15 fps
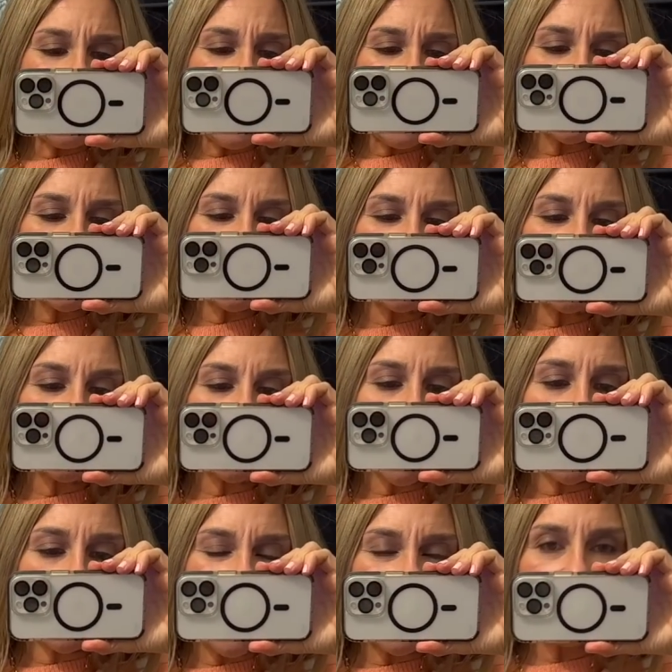at this
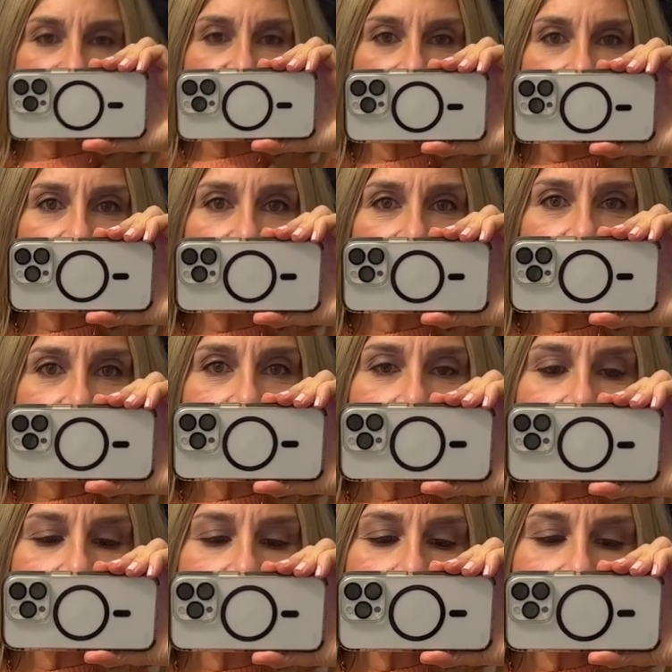top as is,
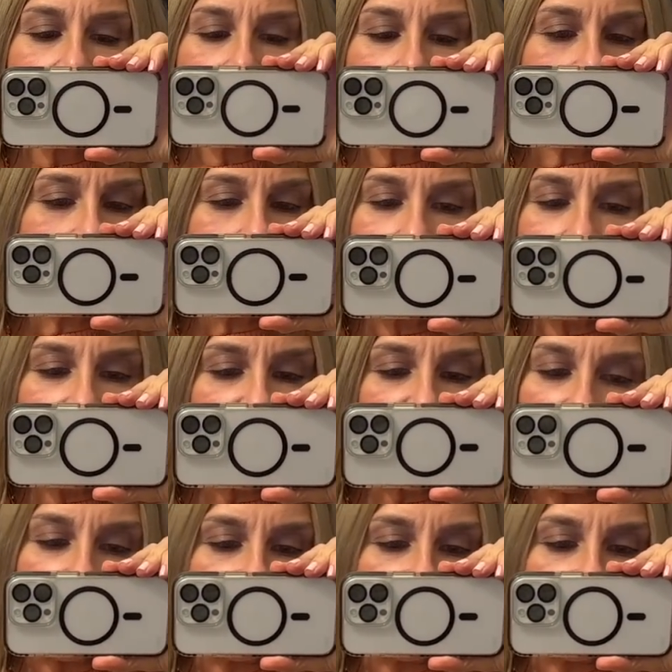it's not